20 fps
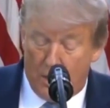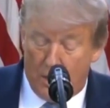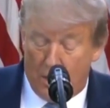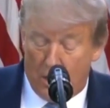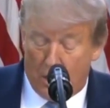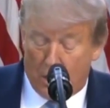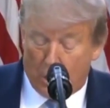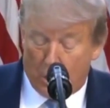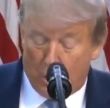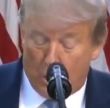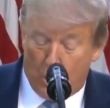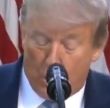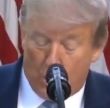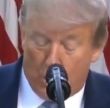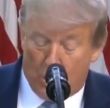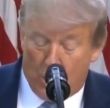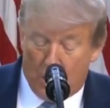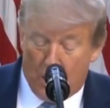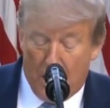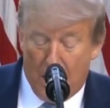They
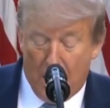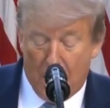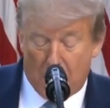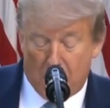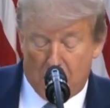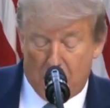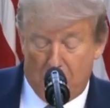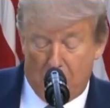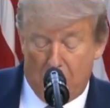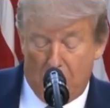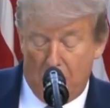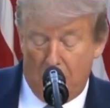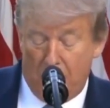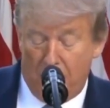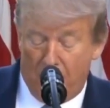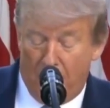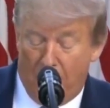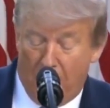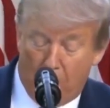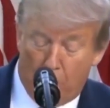include
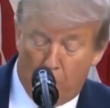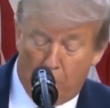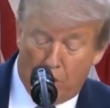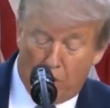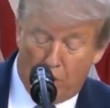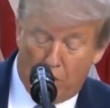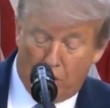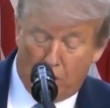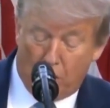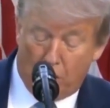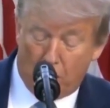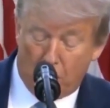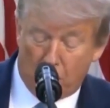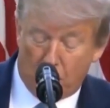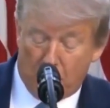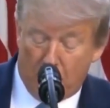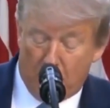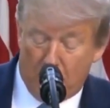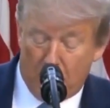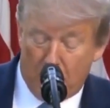
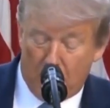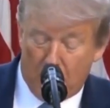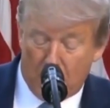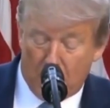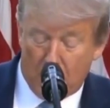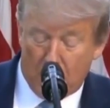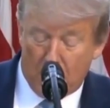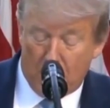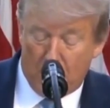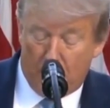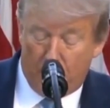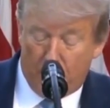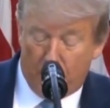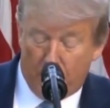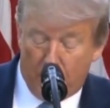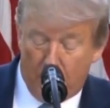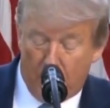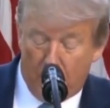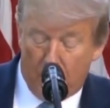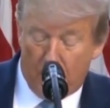antivirals and
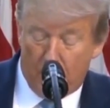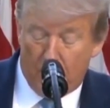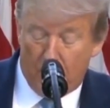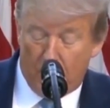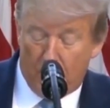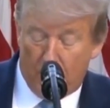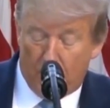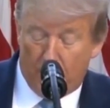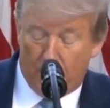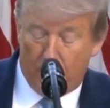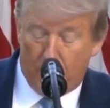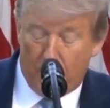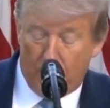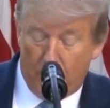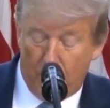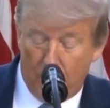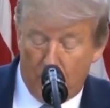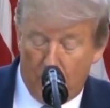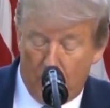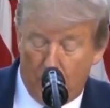
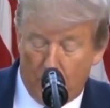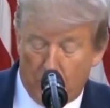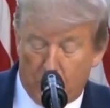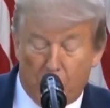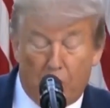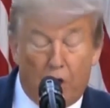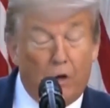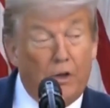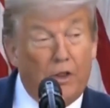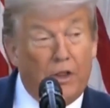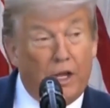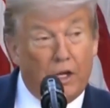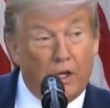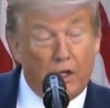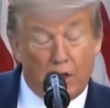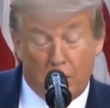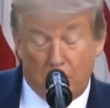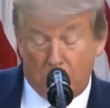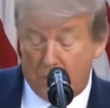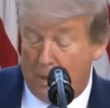also, and
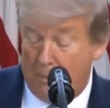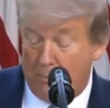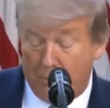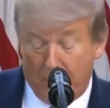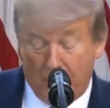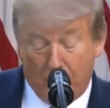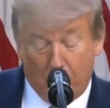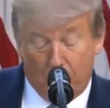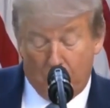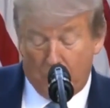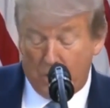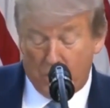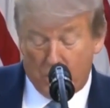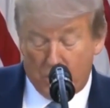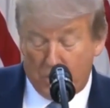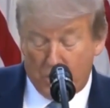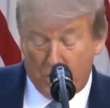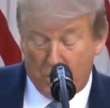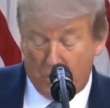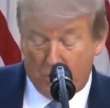they something which
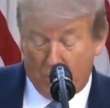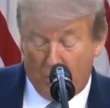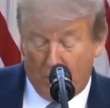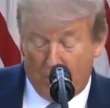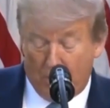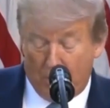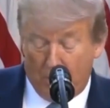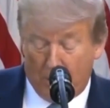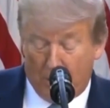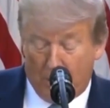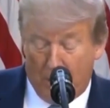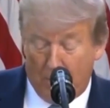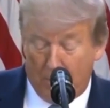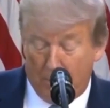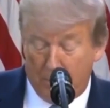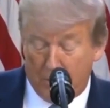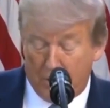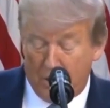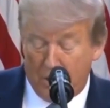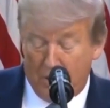is incredible,
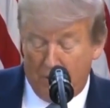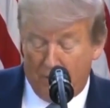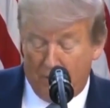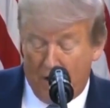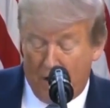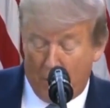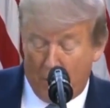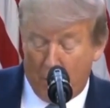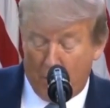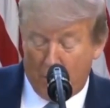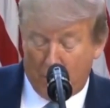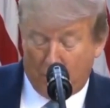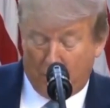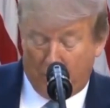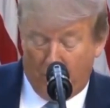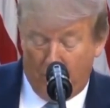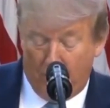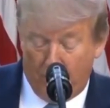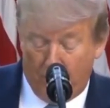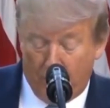keeps the
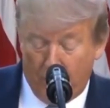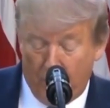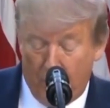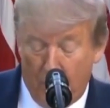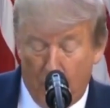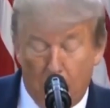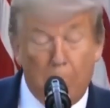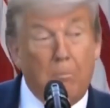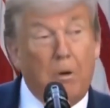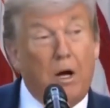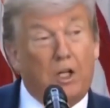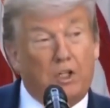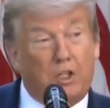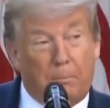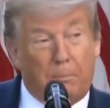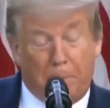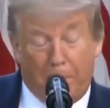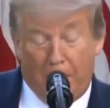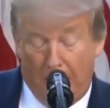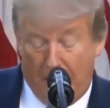virus from
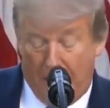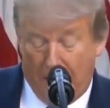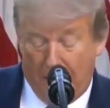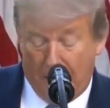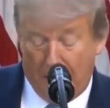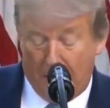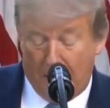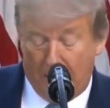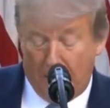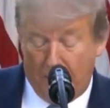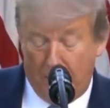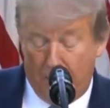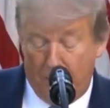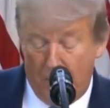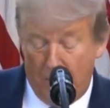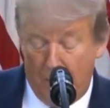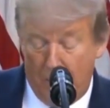multiplying, a